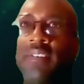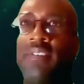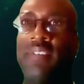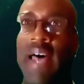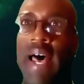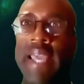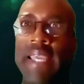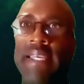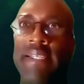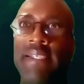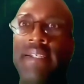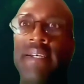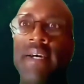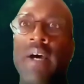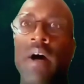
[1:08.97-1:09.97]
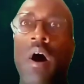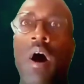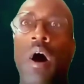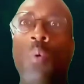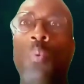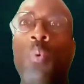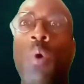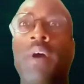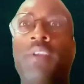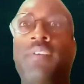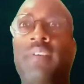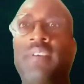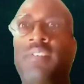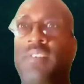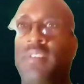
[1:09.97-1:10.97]
site was
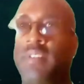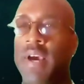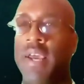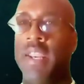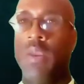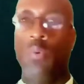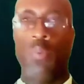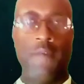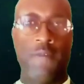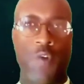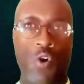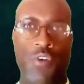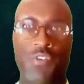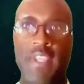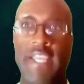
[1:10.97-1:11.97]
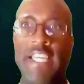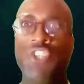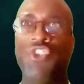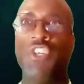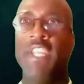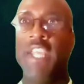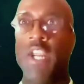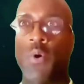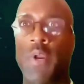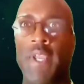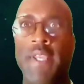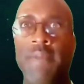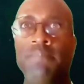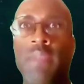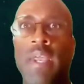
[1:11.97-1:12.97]
to study reverse
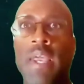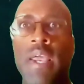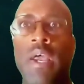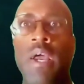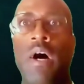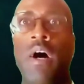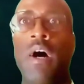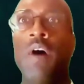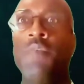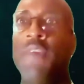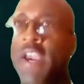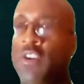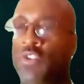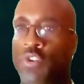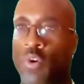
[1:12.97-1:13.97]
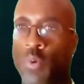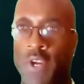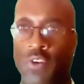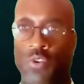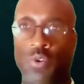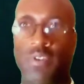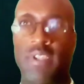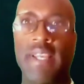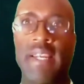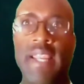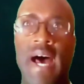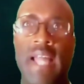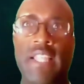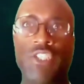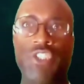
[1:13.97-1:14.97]
engineering of extraterrestrial
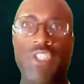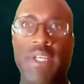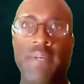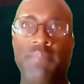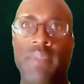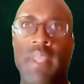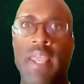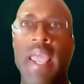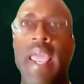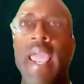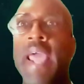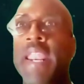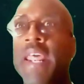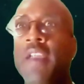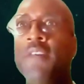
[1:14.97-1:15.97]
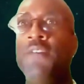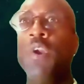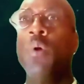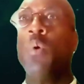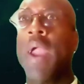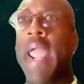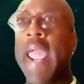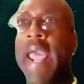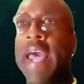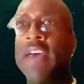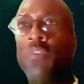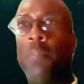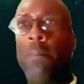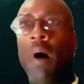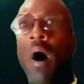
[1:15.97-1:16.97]
technology. An interviewer
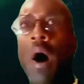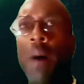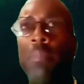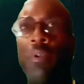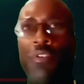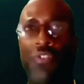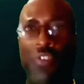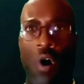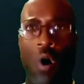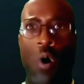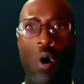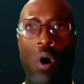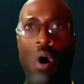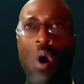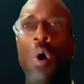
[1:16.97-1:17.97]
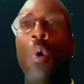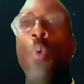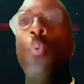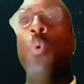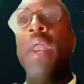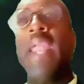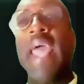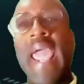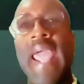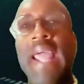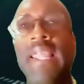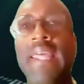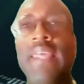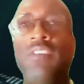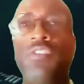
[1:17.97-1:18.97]
asked Bob Lazar what
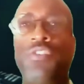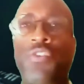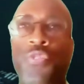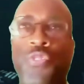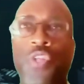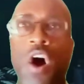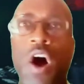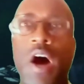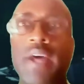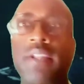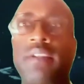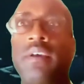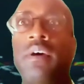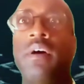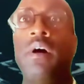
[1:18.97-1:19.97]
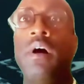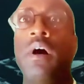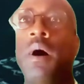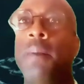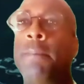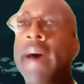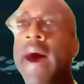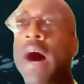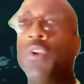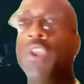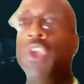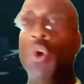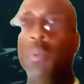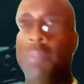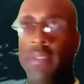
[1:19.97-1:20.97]
aliens thought about
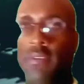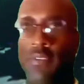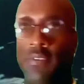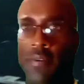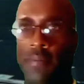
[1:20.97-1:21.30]
humans.